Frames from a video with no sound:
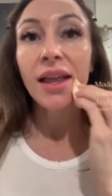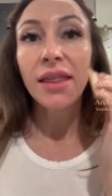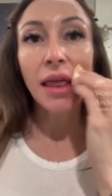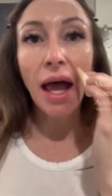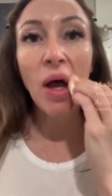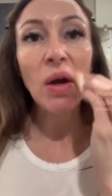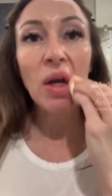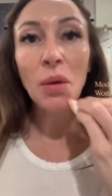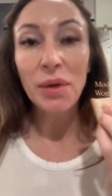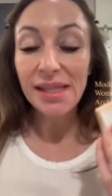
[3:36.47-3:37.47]
that
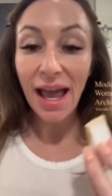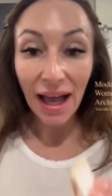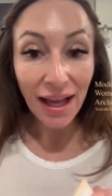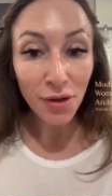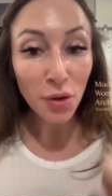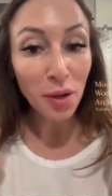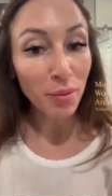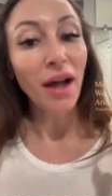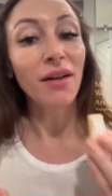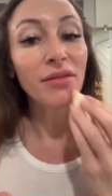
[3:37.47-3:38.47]
was at or
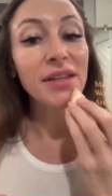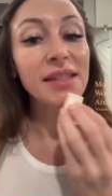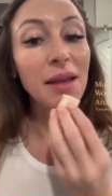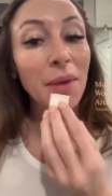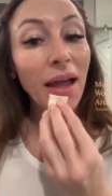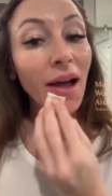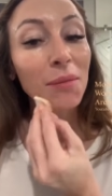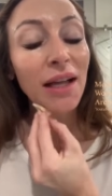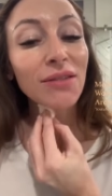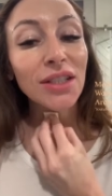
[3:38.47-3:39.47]
above the same income
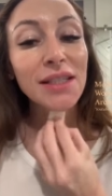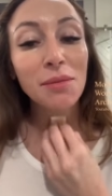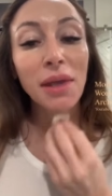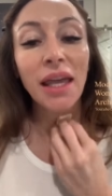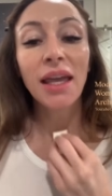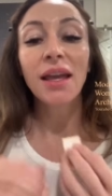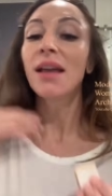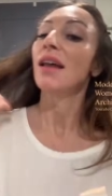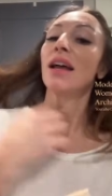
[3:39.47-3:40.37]
level as me,